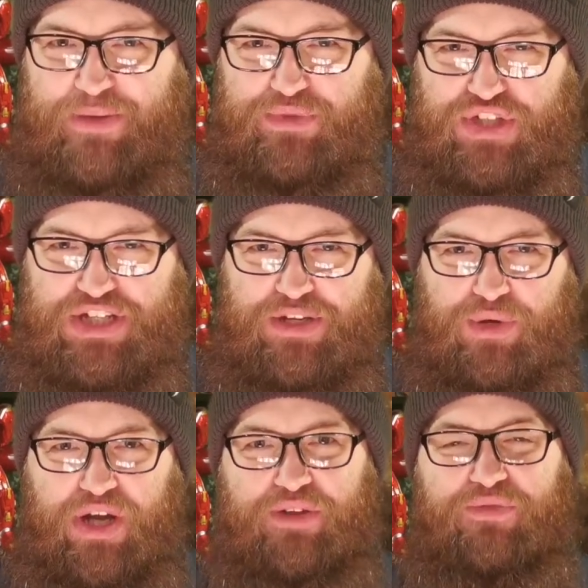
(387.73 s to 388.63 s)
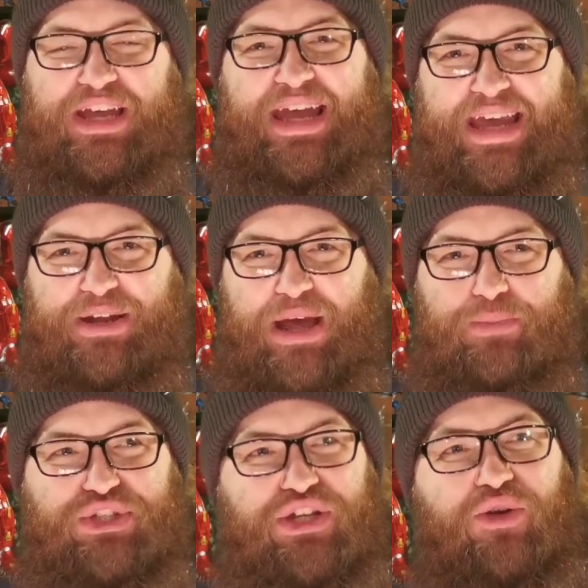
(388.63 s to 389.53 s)
MCU kind of kick-in
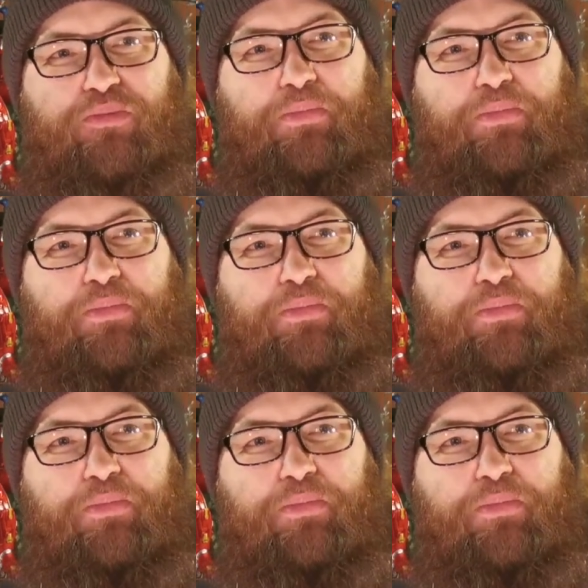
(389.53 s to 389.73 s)
episode,